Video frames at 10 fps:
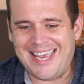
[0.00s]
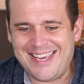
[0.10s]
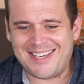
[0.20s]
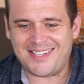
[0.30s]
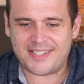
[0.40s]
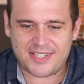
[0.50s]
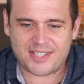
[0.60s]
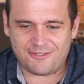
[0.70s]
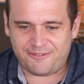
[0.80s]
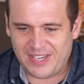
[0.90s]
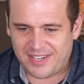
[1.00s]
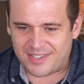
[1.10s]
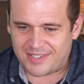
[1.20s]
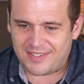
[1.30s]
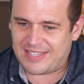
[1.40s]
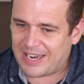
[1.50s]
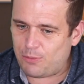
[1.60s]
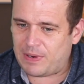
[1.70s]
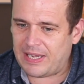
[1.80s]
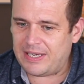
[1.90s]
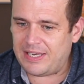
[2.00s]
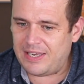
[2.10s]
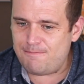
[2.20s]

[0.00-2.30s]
inconsistent figures and downplaying the